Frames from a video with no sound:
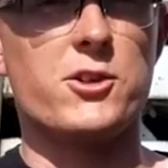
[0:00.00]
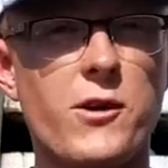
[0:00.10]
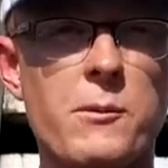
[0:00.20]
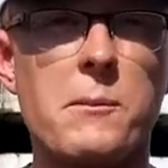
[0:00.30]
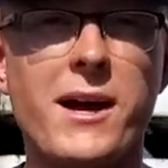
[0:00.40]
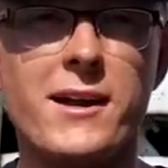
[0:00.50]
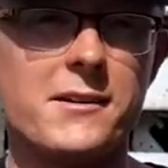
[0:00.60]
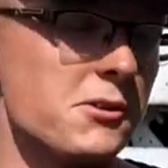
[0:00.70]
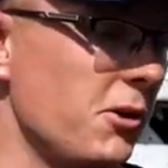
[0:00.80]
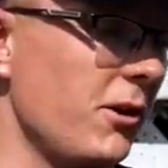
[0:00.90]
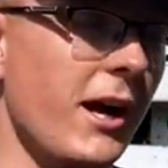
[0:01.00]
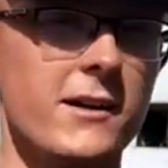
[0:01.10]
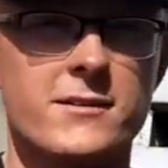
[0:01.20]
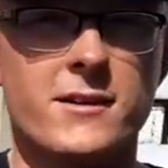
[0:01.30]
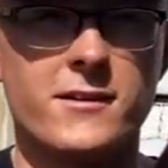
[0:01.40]
from the bank, so you
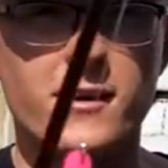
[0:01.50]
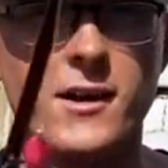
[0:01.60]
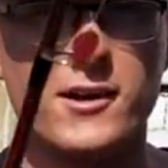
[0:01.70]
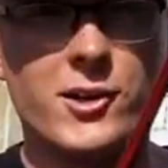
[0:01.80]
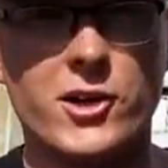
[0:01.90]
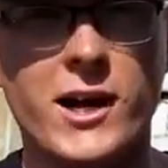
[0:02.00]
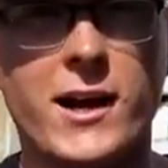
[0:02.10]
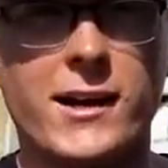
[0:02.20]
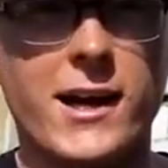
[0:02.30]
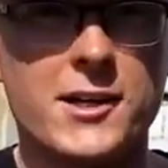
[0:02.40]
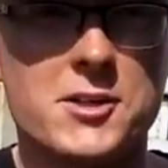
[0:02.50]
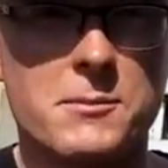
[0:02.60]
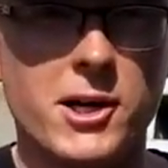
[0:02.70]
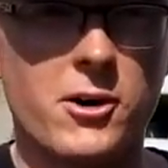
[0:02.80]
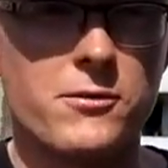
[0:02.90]
guys can learn how to catch some
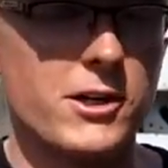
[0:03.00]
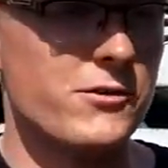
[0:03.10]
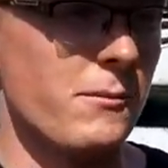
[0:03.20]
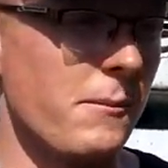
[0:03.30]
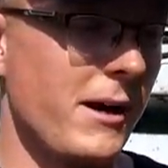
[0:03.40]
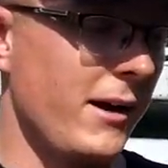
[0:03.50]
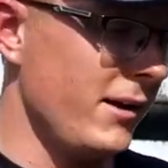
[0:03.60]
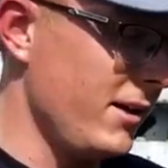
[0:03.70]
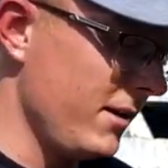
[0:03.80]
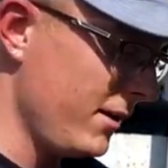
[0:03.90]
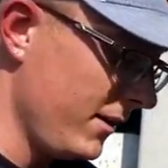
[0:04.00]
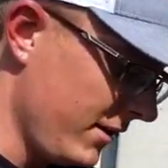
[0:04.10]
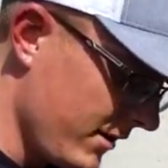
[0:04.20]
big old fish from the bank. Bank to